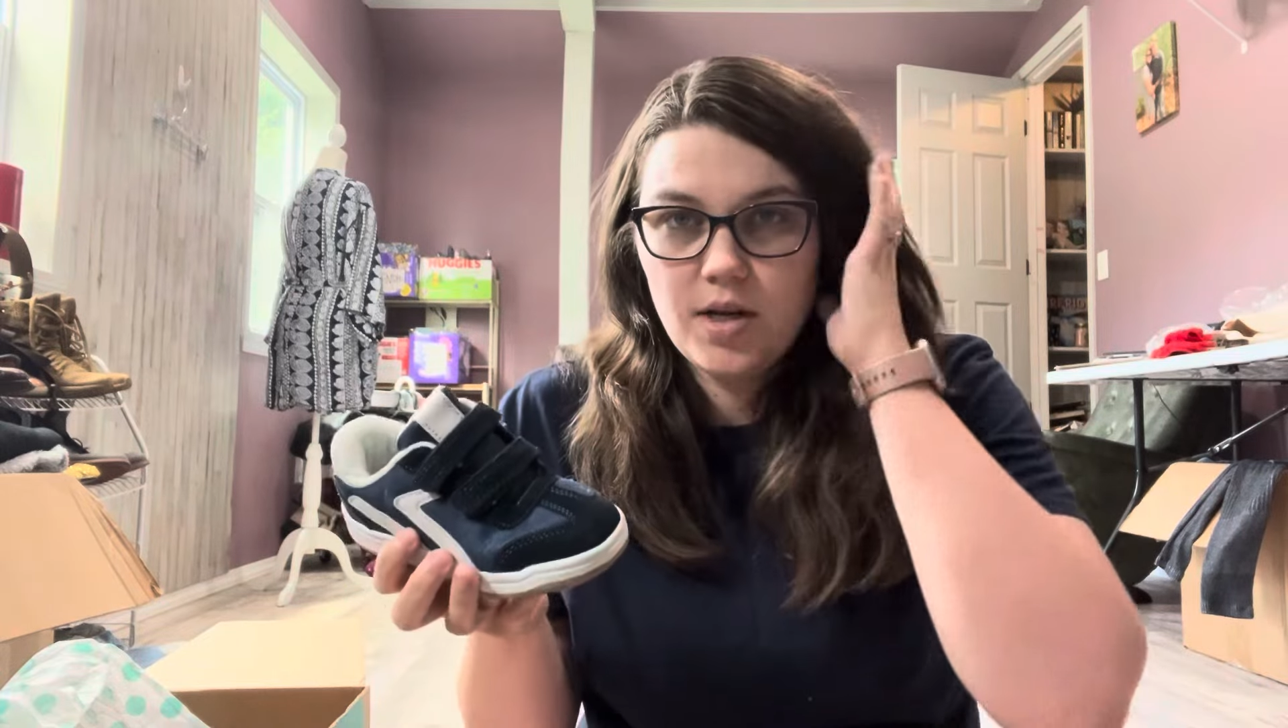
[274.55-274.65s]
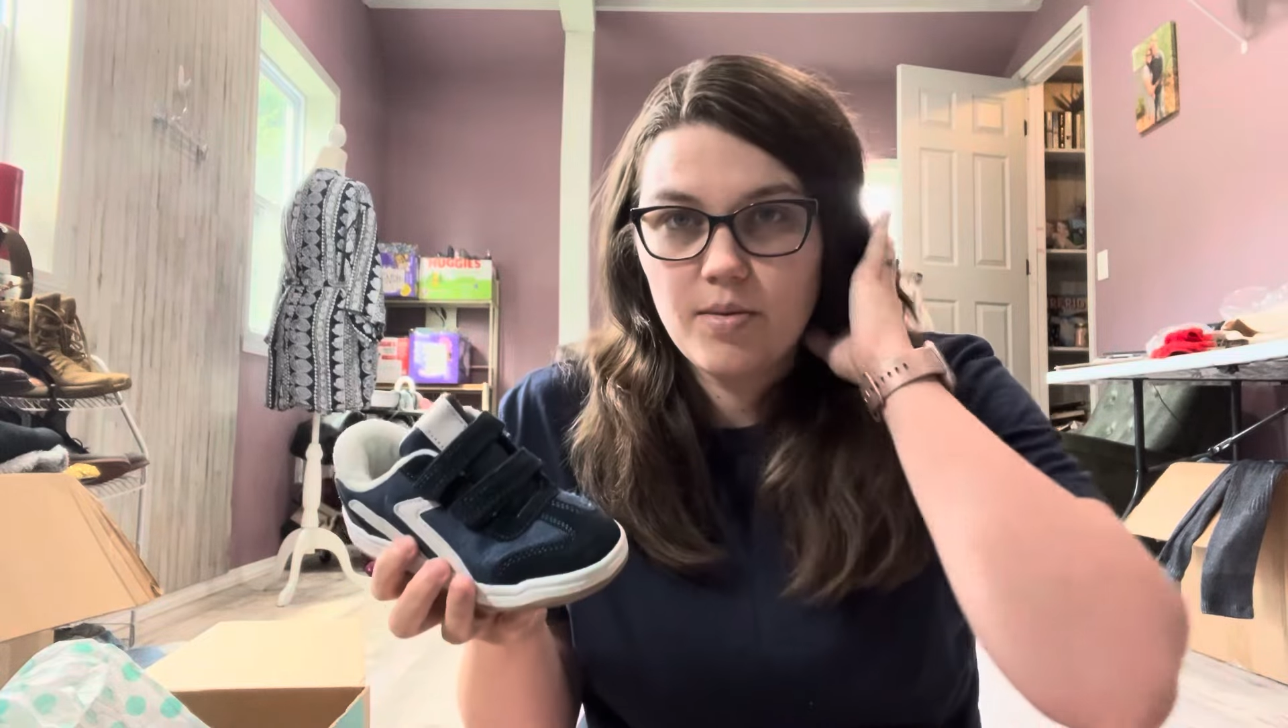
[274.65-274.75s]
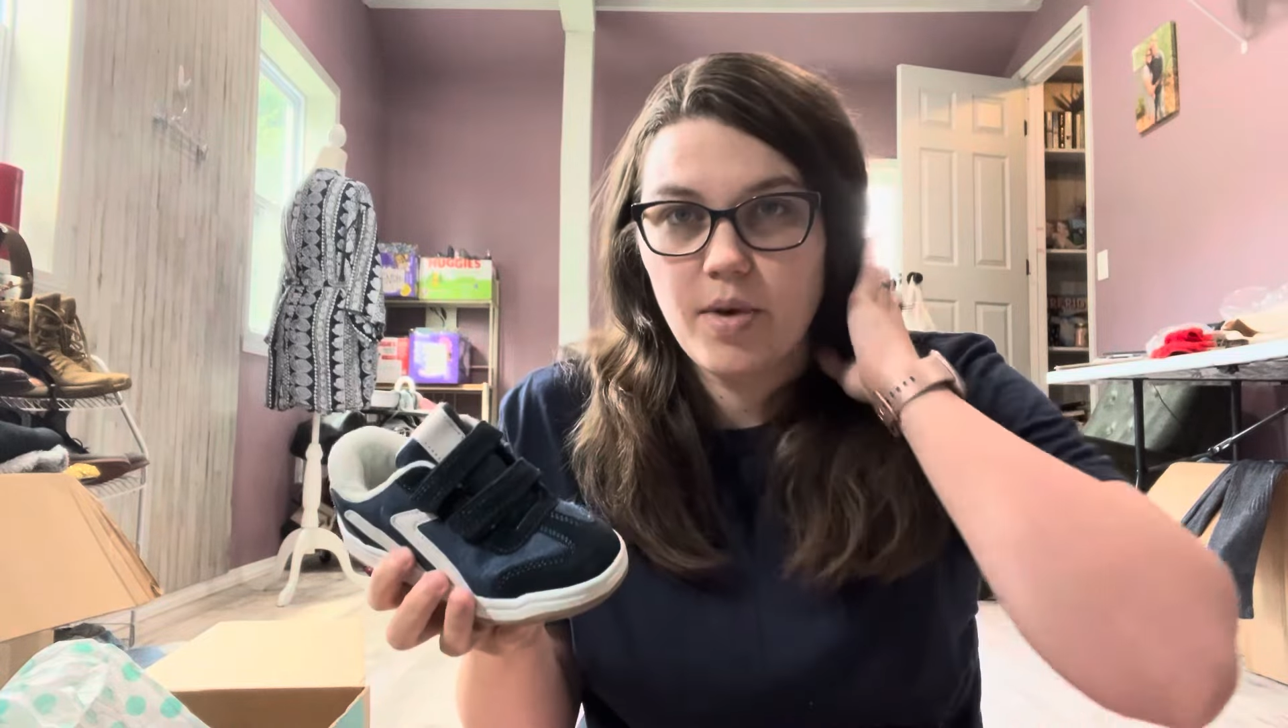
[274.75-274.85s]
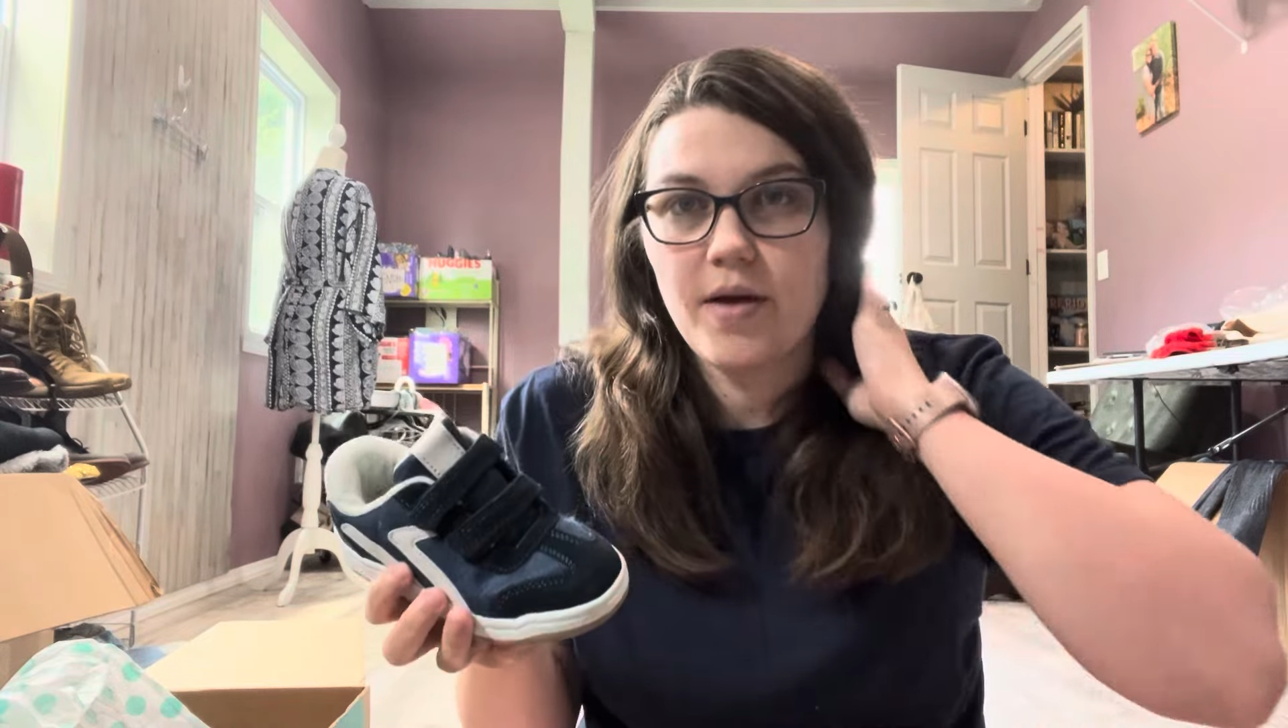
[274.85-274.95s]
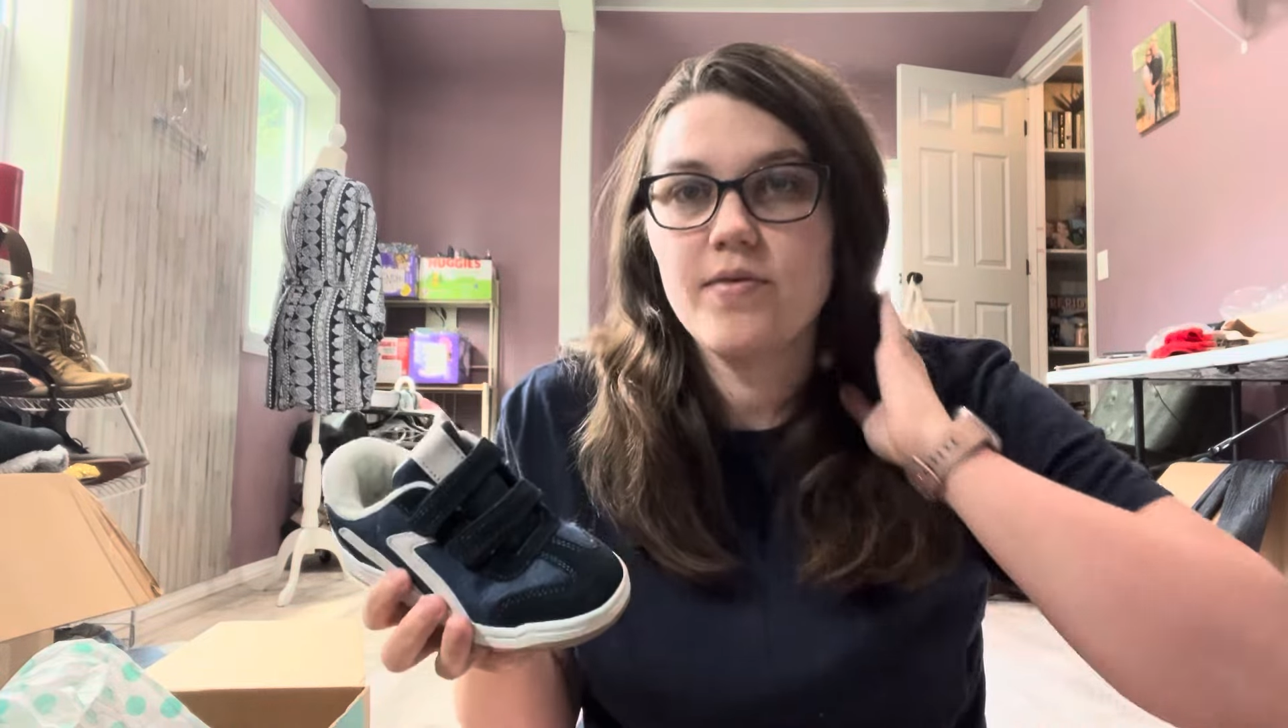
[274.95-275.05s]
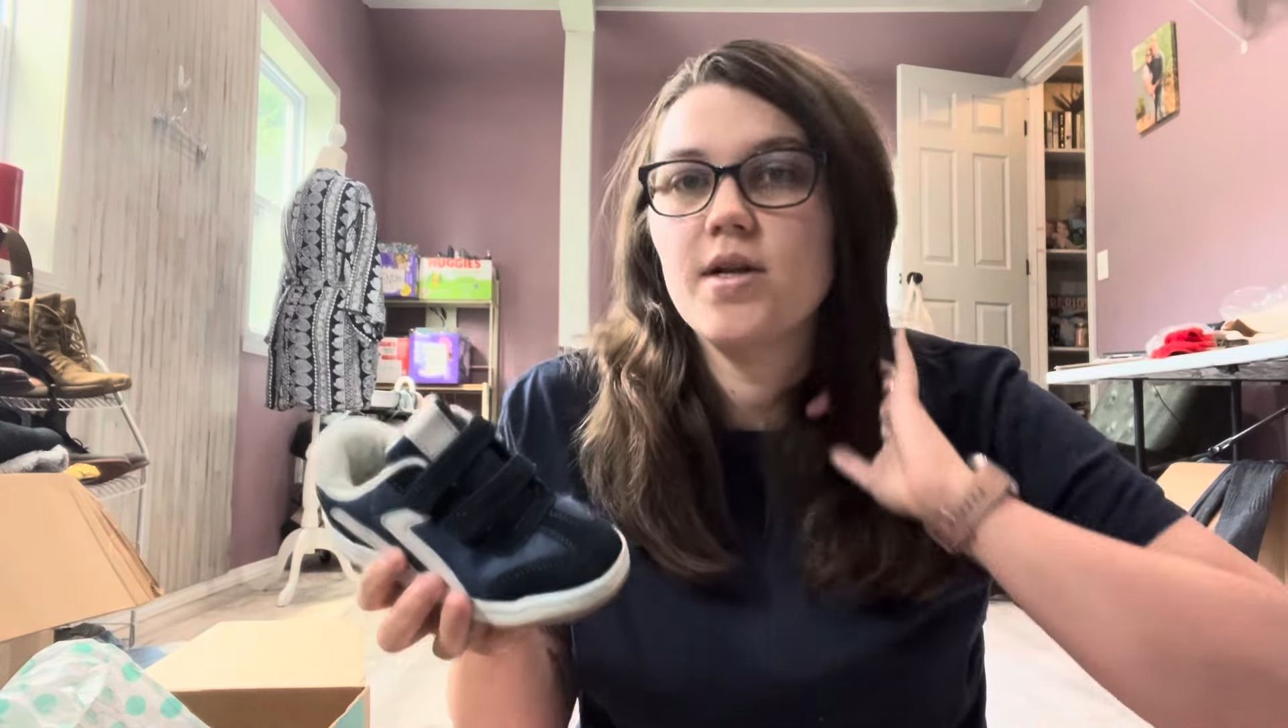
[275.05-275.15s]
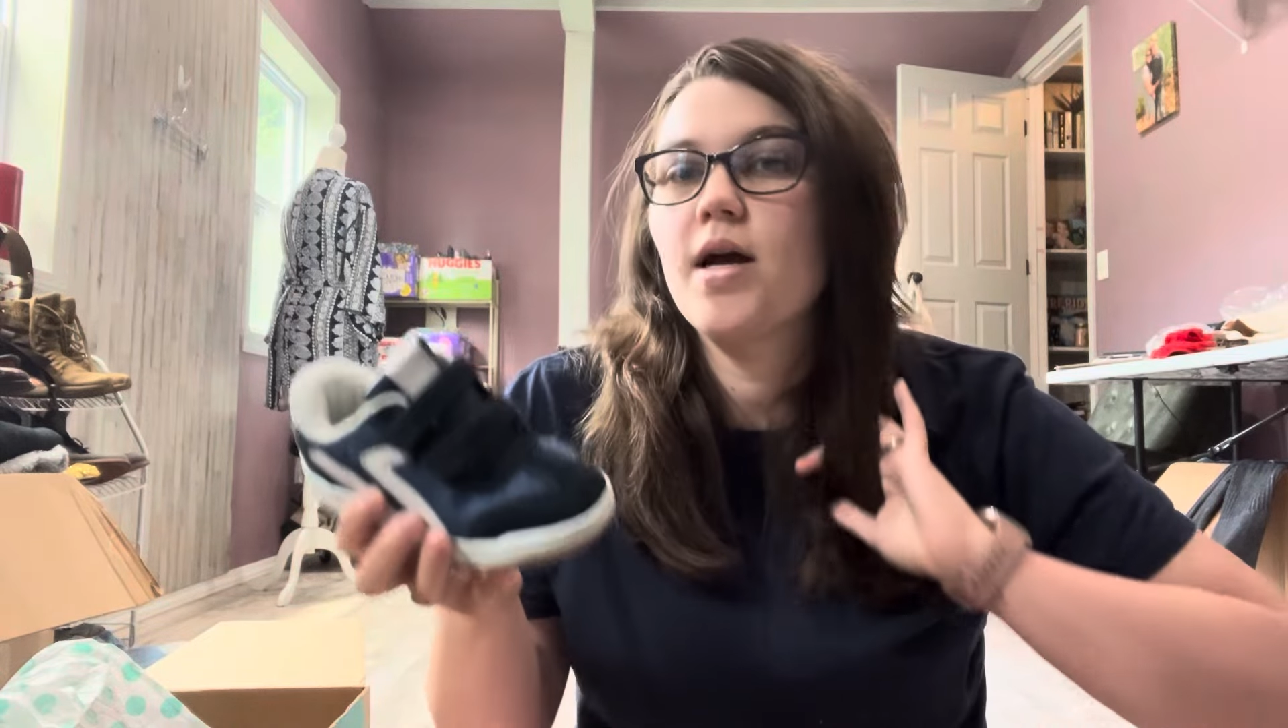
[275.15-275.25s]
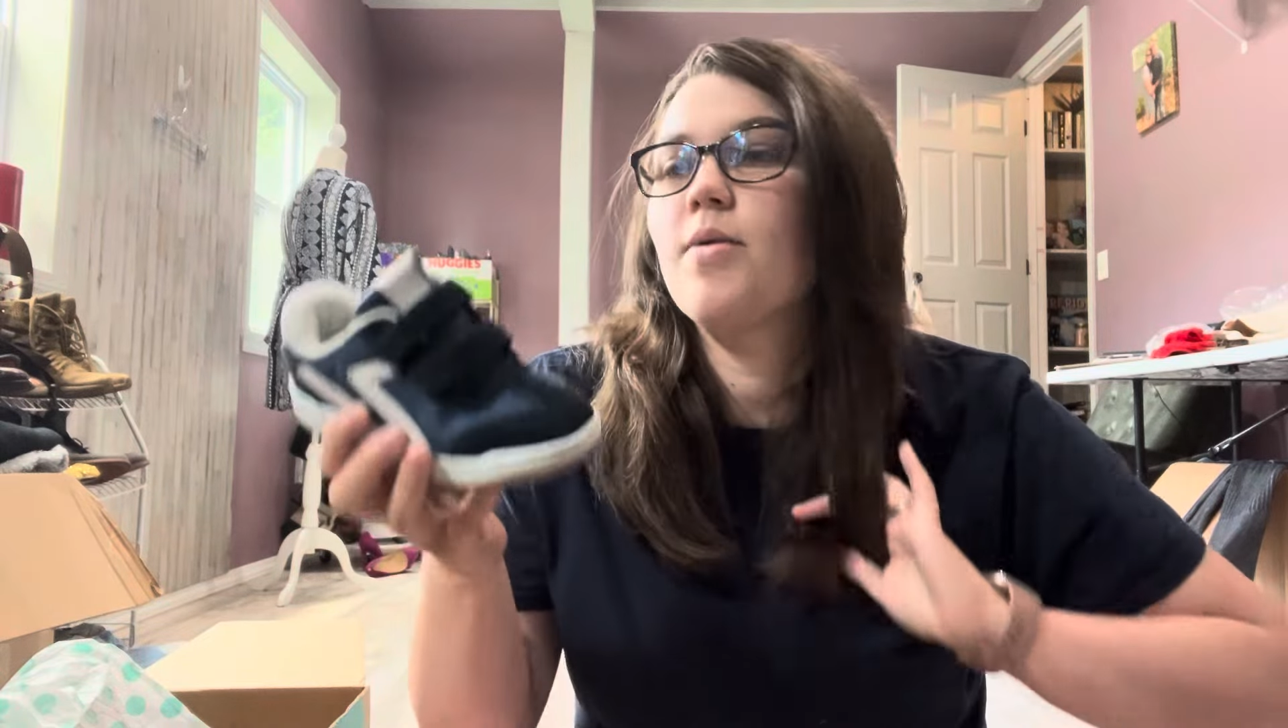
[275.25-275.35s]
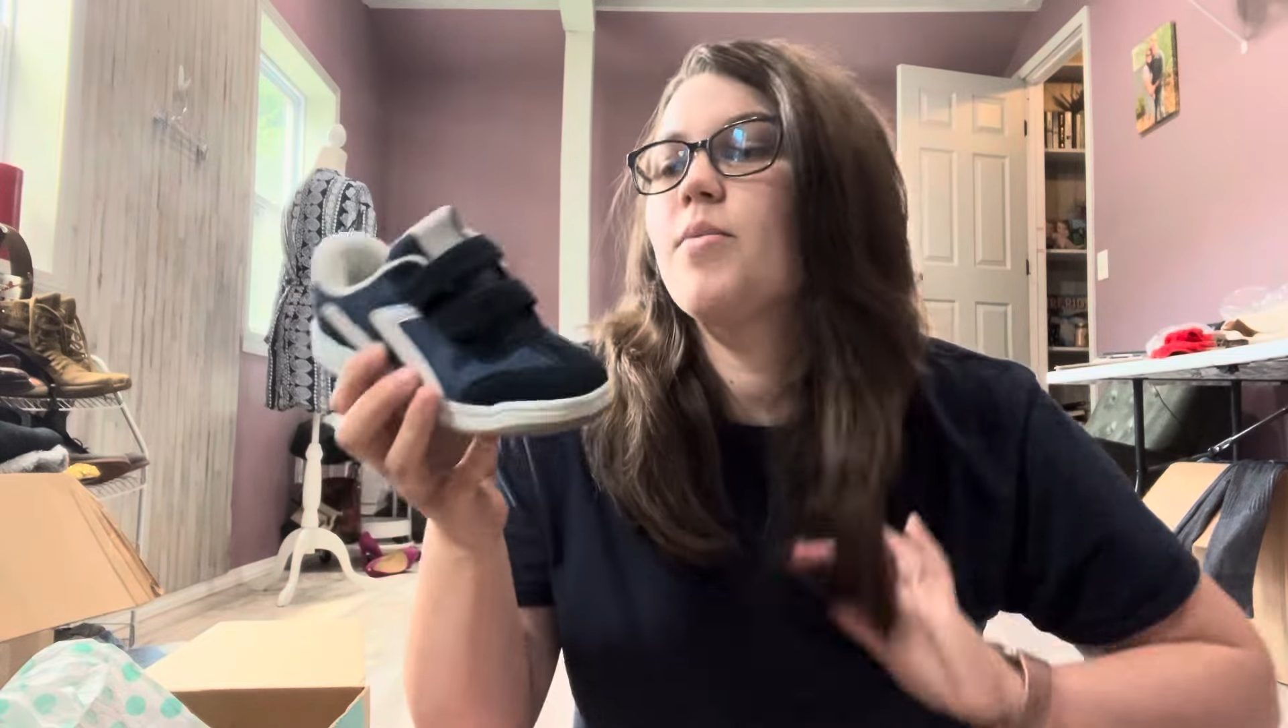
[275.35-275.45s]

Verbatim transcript: him half the time